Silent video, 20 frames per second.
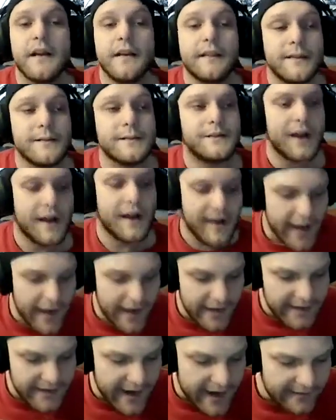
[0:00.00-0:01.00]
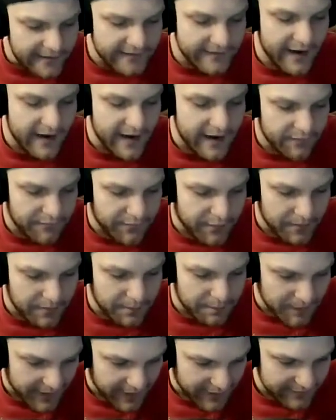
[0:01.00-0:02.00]
So John A and Yes get
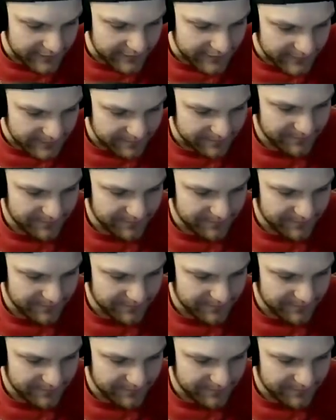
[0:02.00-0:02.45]
first place.